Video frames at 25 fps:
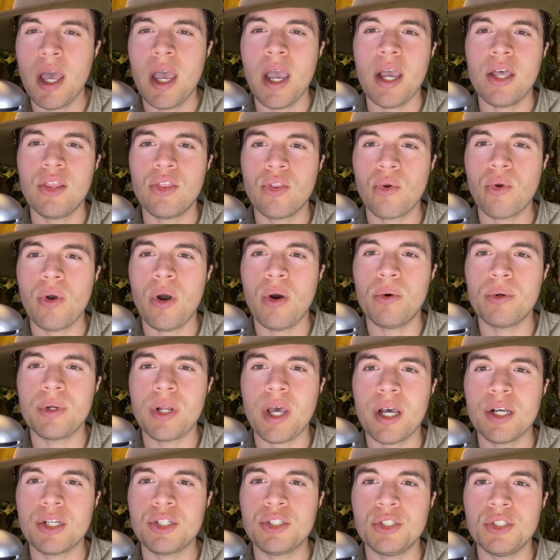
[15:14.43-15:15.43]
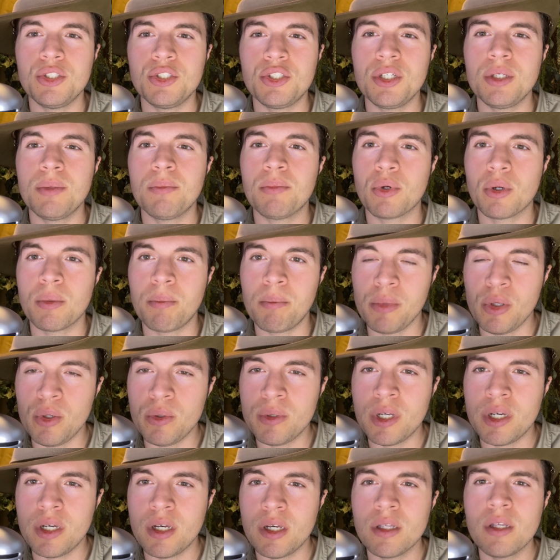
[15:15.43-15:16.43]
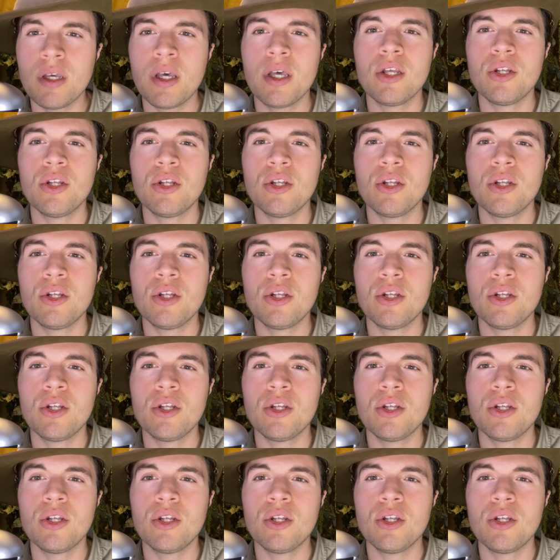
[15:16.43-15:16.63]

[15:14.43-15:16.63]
and their own actions in Bermuda,